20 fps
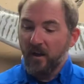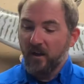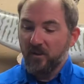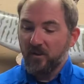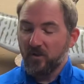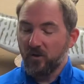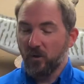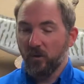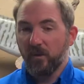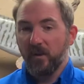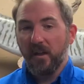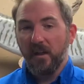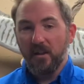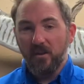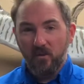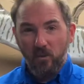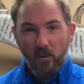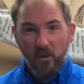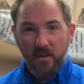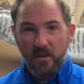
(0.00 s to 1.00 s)
So this
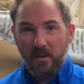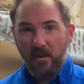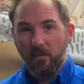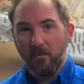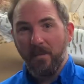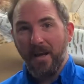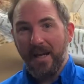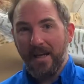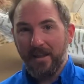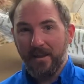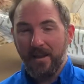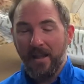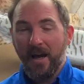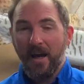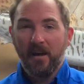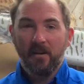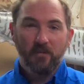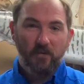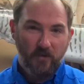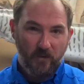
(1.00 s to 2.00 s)
was the main
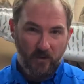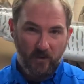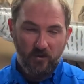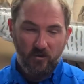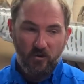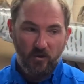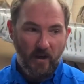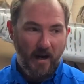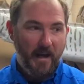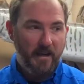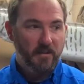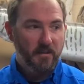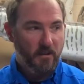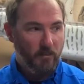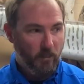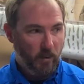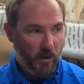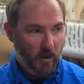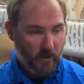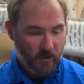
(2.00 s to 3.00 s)
line for the Jurassic
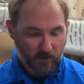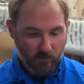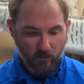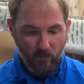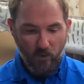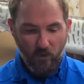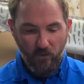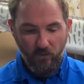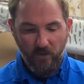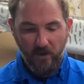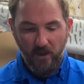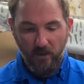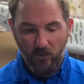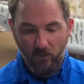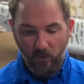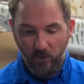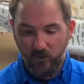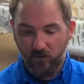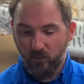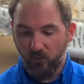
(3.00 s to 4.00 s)
Park movie,
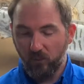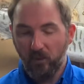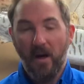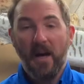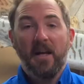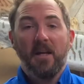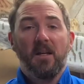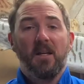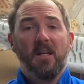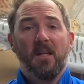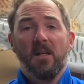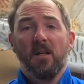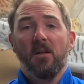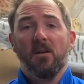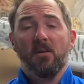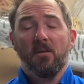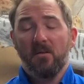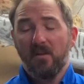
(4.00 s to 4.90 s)
was right here.